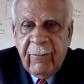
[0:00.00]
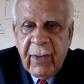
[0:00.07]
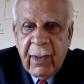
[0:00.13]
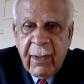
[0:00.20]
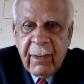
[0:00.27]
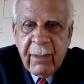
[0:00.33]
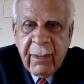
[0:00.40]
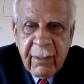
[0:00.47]

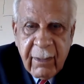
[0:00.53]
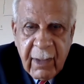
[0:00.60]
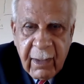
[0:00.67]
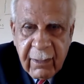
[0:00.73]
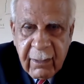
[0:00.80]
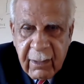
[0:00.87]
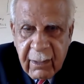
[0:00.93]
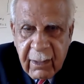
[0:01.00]

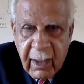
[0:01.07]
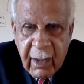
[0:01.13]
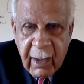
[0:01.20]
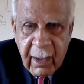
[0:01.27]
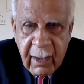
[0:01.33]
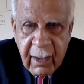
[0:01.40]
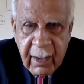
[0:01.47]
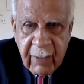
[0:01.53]
drilled,
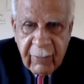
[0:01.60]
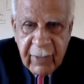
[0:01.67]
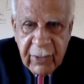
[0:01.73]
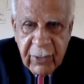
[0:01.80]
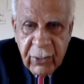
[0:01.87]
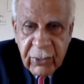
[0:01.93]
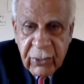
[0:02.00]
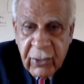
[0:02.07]
golly, we
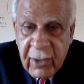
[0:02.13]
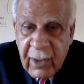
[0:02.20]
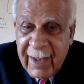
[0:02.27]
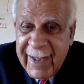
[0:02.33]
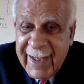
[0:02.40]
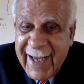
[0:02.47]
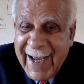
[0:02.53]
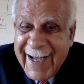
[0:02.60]
used to drill
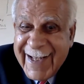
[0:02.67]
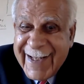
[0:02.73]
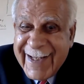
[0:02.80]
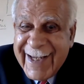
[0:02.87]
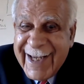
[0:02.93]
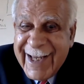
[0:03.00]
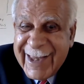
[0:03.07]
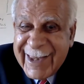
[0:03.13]

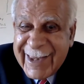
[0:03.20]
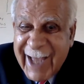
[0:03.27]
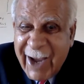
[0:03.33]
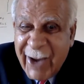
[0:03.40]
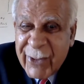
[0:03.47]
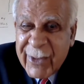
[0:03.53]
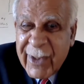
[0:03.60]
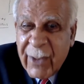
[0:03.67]

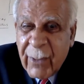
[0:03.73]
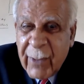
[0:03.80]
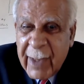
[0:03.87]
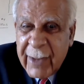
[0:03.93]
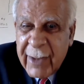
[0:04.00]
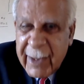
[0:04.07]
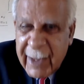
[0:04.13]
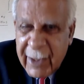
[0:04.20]
90,000 wells.